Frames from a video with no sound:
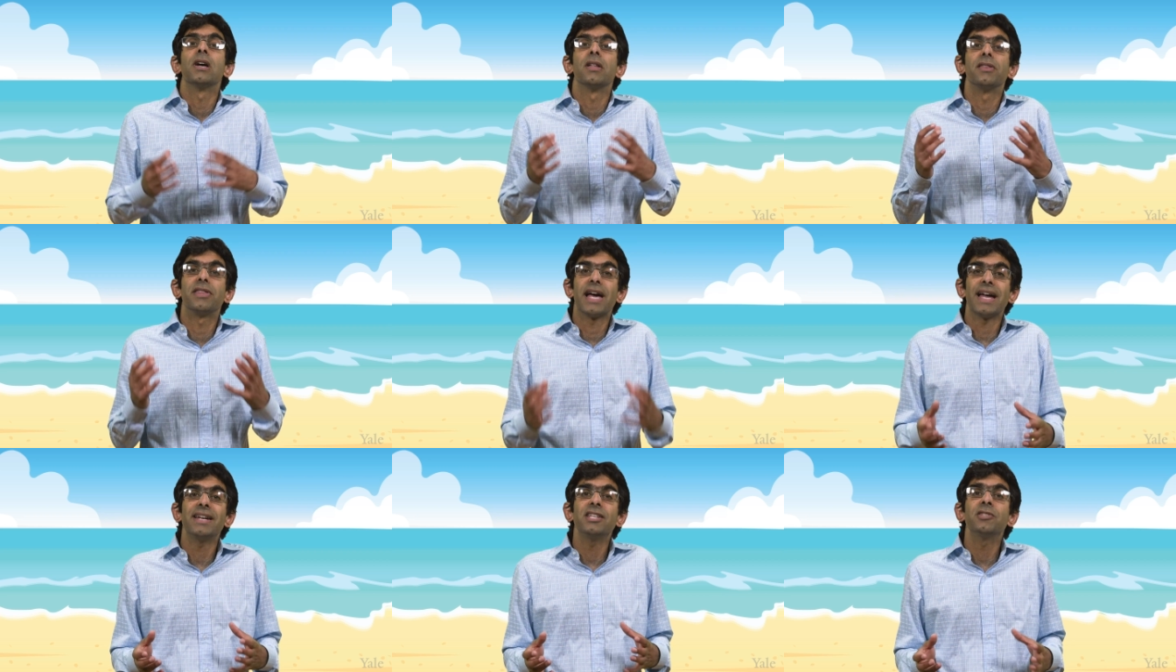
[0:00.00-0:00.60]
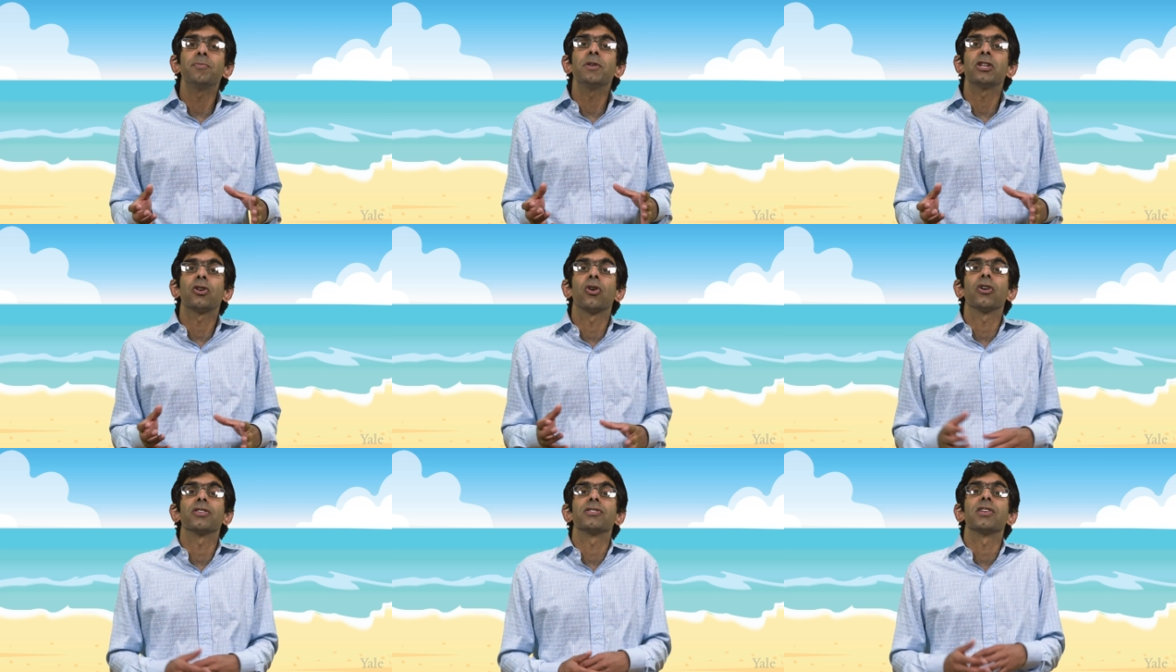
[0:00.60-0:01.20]
That is
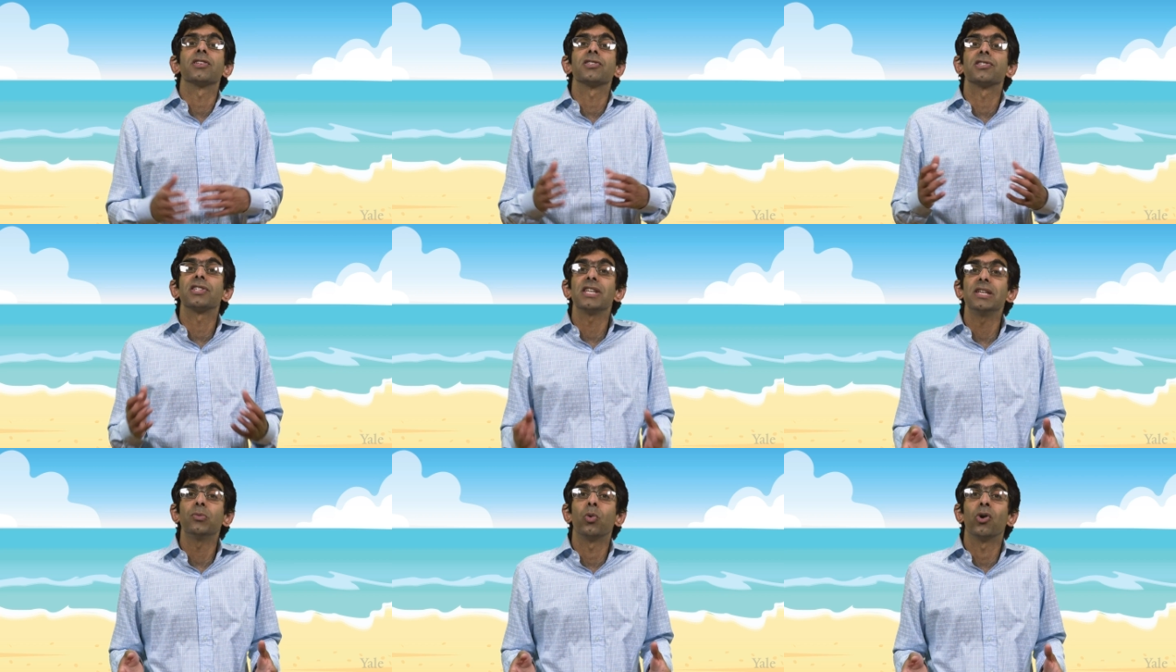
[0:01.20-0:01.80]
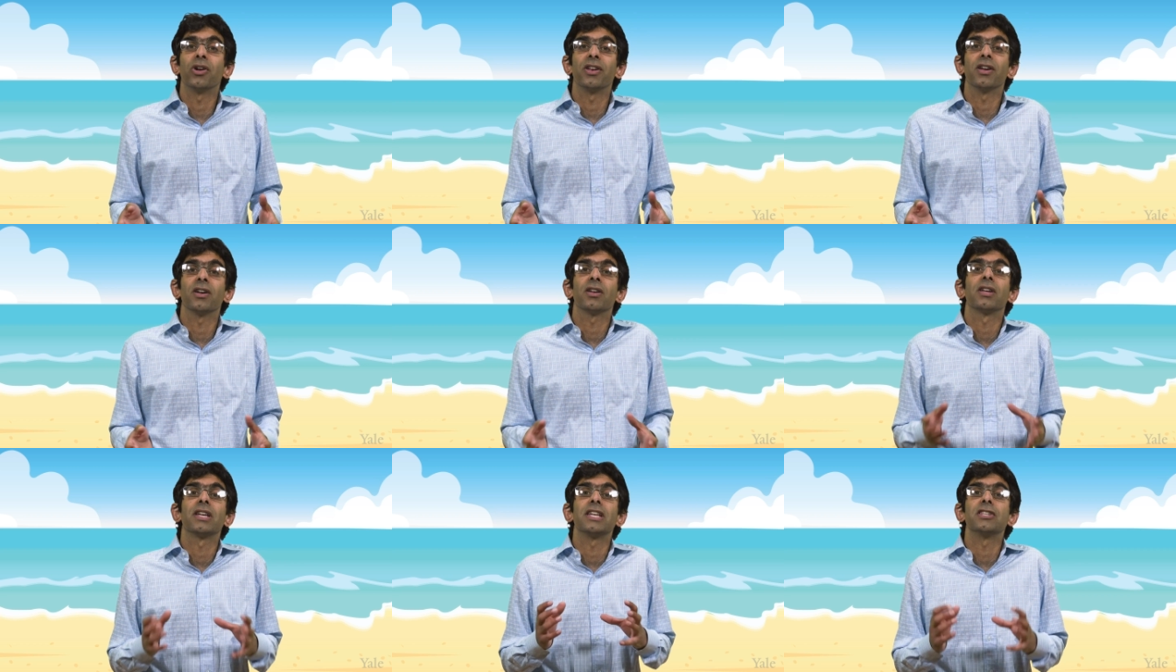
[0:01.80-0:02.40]
because seawater
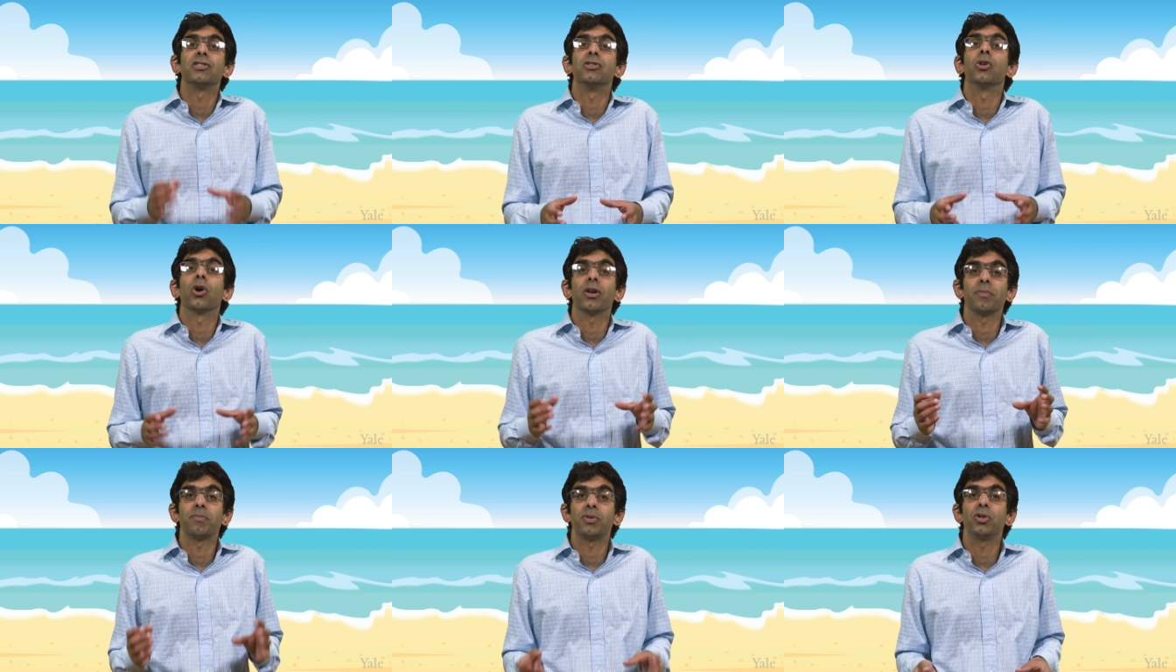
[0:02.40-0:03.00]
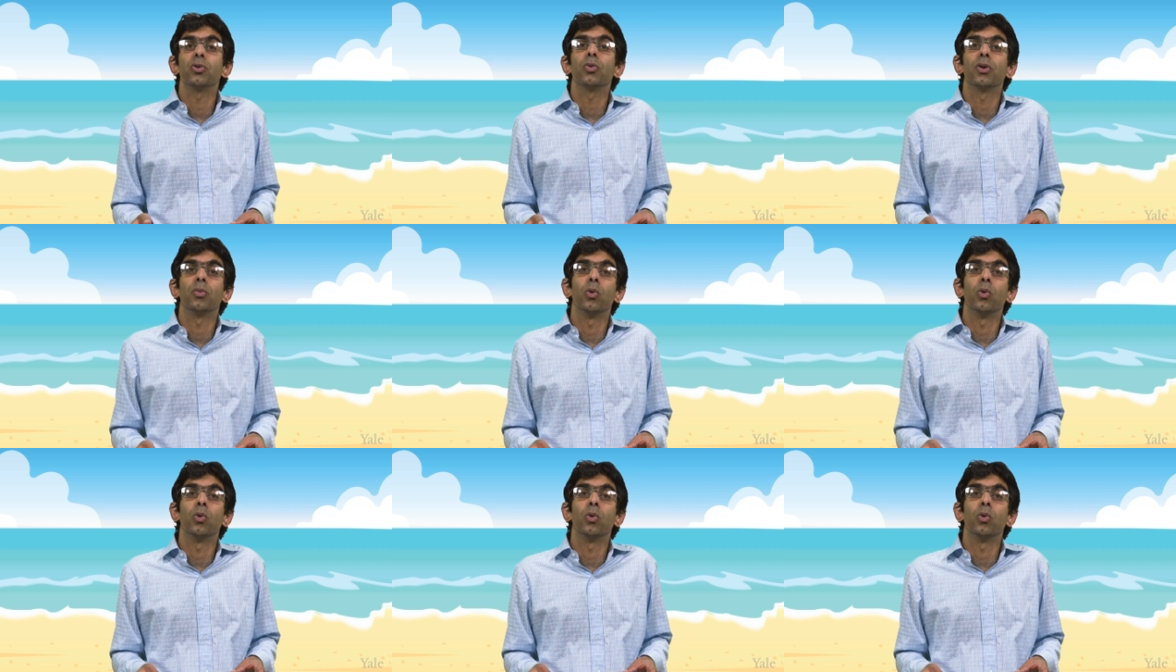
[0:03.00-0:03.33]
is not pure